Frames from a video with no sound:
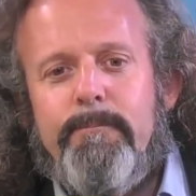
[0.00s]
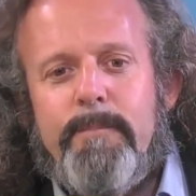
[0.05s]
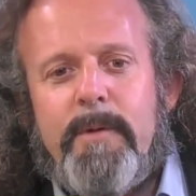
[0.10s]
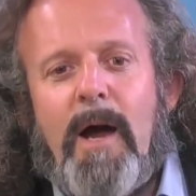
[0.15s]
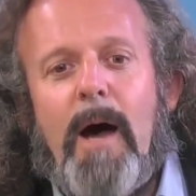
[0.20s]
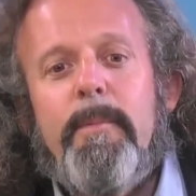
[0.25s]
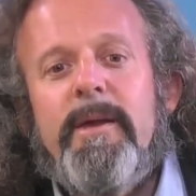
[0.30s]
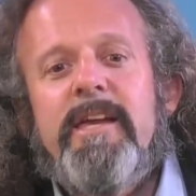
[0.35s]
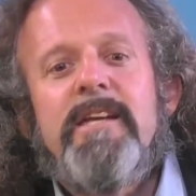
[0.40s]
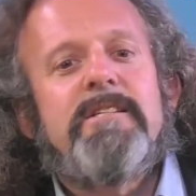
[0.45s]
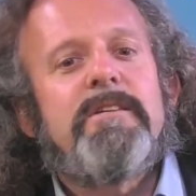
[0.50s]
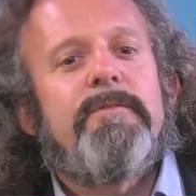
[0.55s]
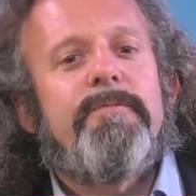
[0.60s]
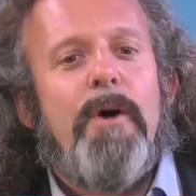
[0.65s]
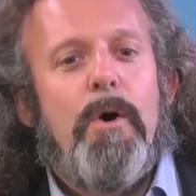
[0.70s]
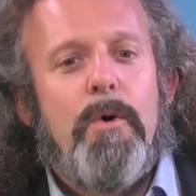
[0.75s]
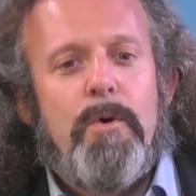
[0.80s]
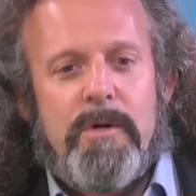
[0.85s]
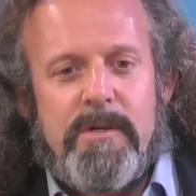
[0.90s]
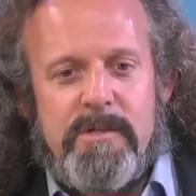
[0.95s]
coming into
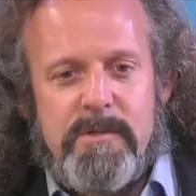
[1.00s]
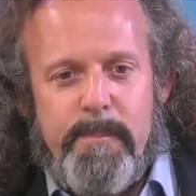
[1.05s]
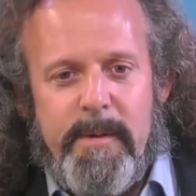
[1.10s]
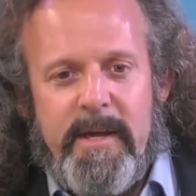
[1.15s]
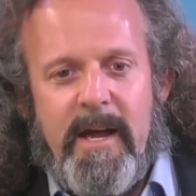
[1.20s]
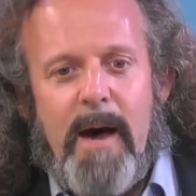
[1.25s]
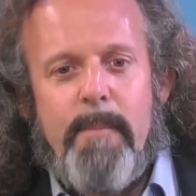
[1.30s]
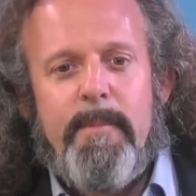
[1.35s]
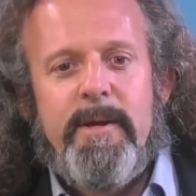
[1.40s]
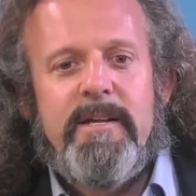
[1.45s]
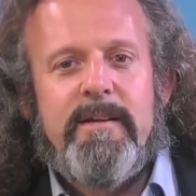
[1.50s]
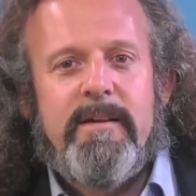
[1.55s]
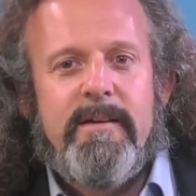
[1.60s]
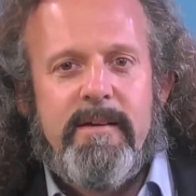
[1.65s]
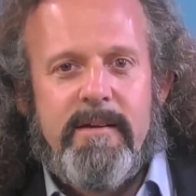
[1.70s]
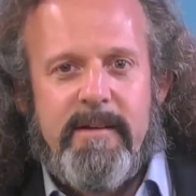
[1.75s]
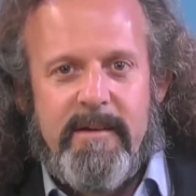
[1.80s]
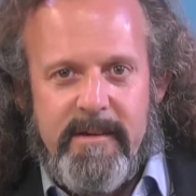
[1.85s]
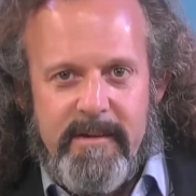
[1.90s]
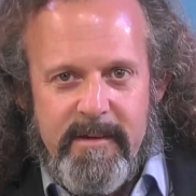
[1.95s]
focus, becoming
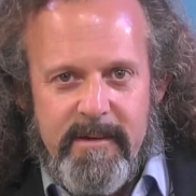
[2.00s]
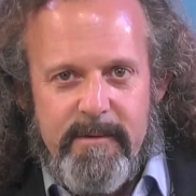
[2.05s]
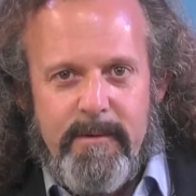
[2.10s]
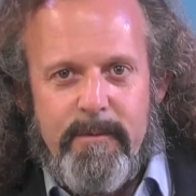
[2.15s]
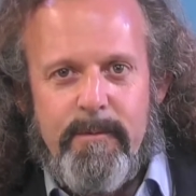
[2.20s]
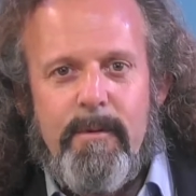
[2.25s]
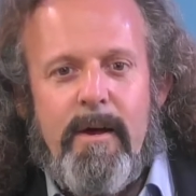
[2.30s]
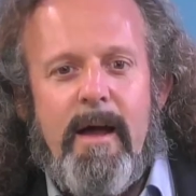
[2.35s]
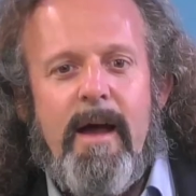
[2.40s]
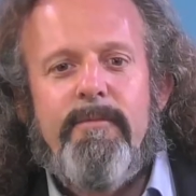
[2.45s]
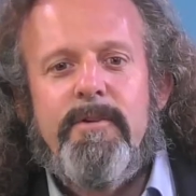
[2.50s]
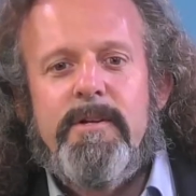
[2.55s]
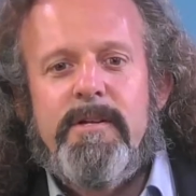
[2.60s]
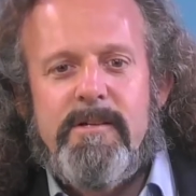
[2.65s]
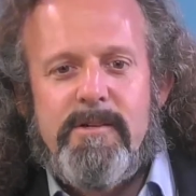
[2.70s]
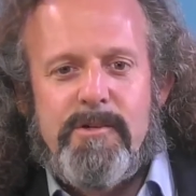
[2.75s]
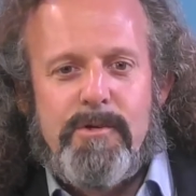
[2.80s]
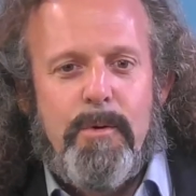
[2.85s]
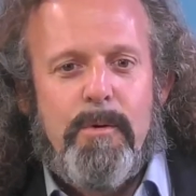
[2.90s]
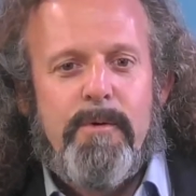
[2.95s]

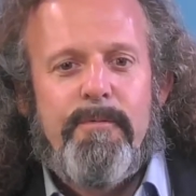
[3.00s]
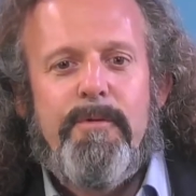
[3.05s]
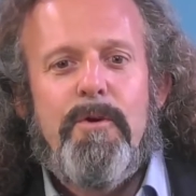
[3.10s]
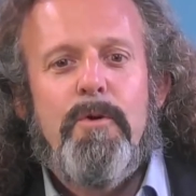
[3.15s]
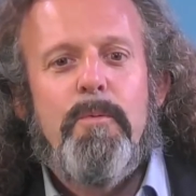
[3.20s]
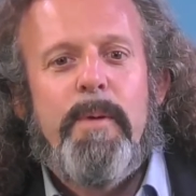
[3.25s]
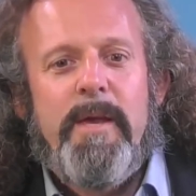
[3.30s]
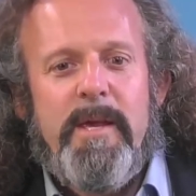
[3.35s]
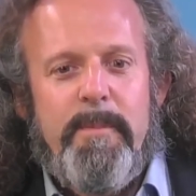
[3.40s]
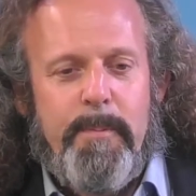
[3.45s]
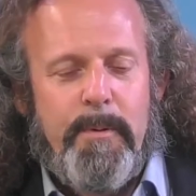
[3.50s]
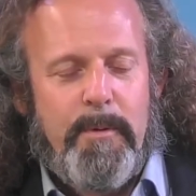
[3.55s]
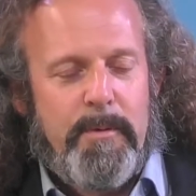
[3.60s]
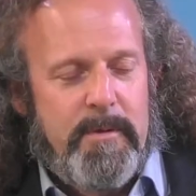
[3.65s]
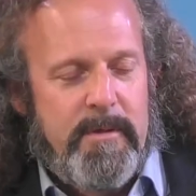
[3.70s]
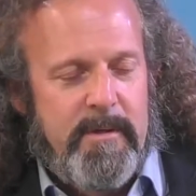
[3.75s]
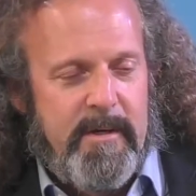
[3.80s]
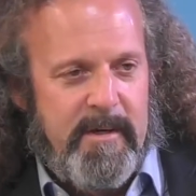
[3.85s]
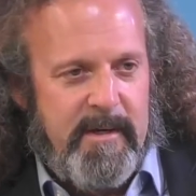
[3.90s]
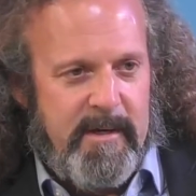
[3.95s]
evident to a few
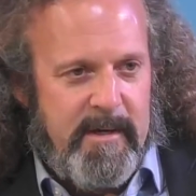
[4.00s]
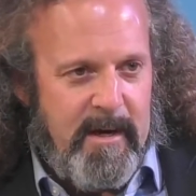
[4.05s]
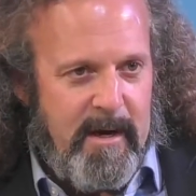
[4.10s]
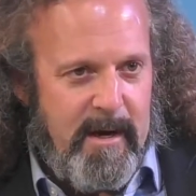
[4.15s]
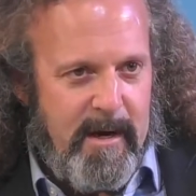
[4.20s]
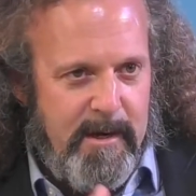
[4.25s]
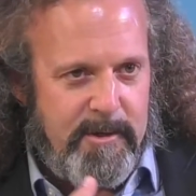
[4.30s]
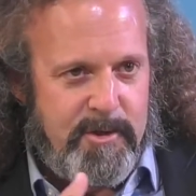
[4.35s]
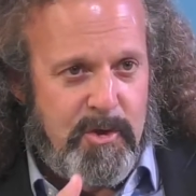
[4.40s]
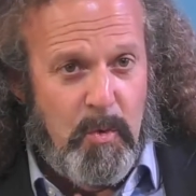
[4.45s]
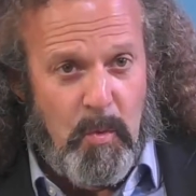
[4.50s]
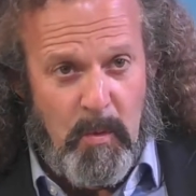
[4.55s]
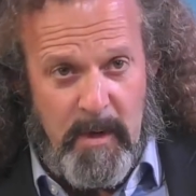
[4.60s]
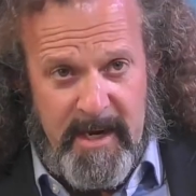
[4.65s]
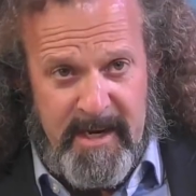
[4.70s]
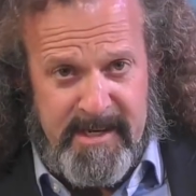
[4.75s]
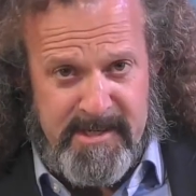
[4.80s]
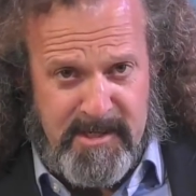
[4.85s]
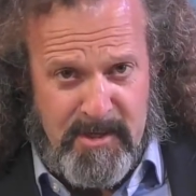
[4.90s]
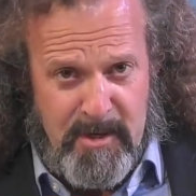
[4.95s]
people, to
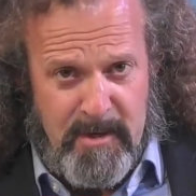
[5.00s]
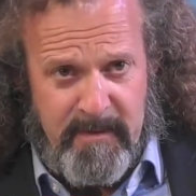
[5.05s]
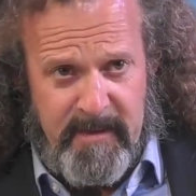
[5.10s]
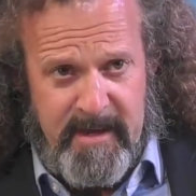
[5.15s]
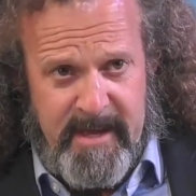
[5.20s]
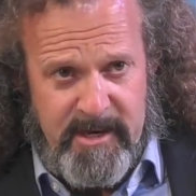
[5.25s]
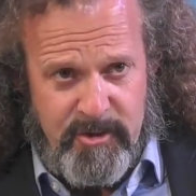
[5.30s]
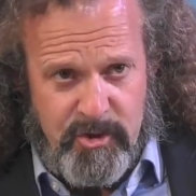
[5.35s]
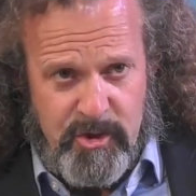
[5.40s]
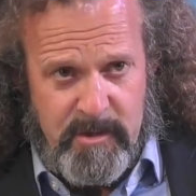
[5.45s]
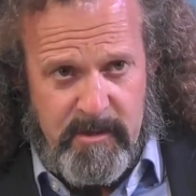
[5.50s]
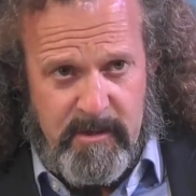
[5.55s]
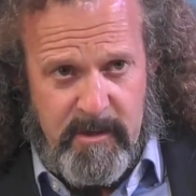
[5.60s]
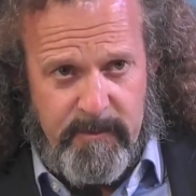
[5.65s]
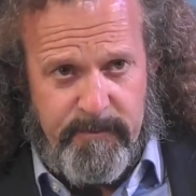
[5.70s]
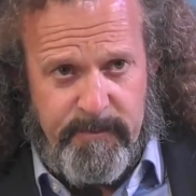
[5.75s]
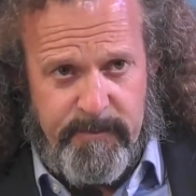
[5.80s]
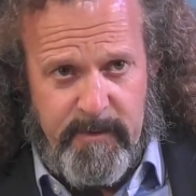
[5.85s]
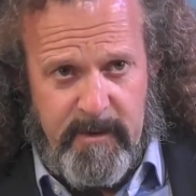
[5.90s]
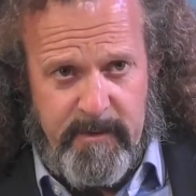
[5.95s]
really start the engine
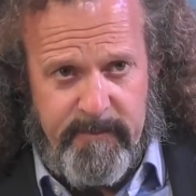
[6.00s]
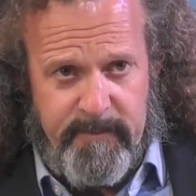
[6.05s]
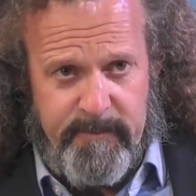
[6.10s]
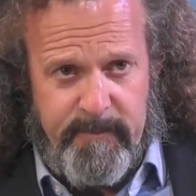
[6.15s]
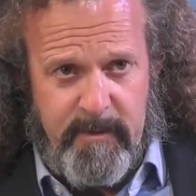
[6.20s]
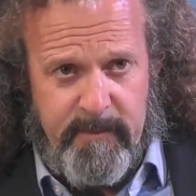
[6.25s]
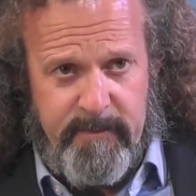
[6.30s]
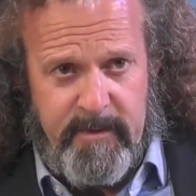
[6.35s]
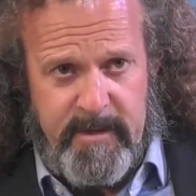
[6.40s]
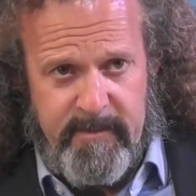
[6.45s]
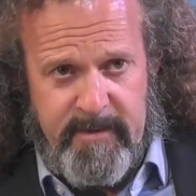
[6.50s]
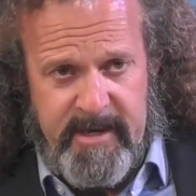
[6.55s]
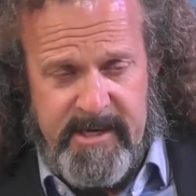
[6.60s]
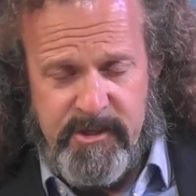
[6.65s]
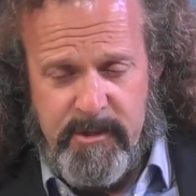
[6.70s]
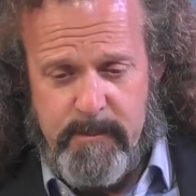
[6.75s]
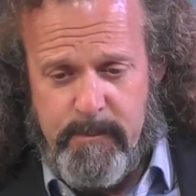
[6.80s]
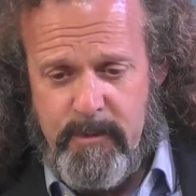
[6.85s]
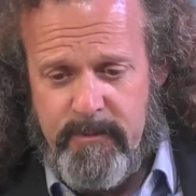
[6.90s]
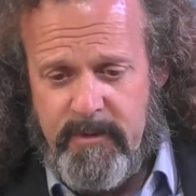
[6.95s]
of
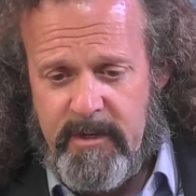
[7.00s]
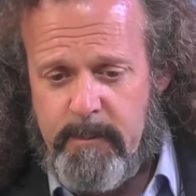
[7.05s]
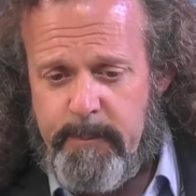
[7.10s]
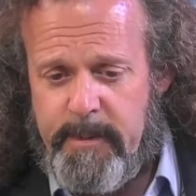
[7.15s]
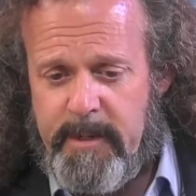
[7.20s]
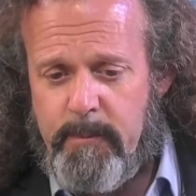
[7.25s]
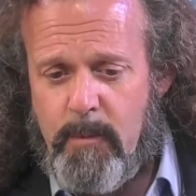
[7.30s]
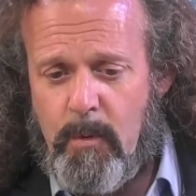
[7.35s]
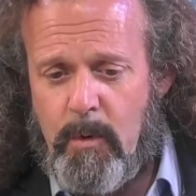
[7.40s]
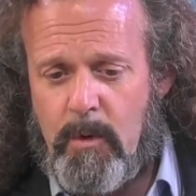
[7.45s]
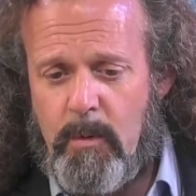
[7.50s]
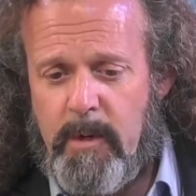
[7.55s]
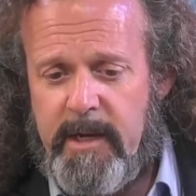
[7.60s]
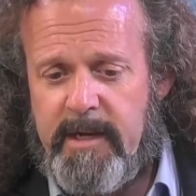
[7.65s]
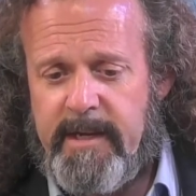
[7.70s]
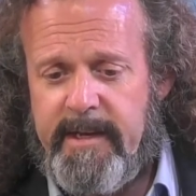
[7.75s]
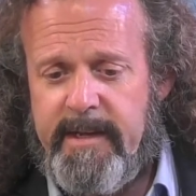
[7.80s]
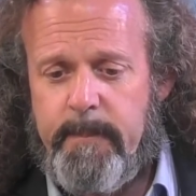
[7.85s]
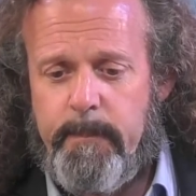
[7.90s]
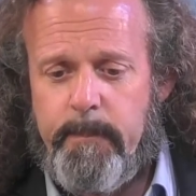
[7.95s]
innovation moving a bit more
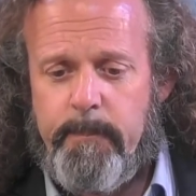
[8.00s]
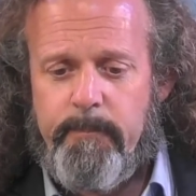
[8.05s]
quickly.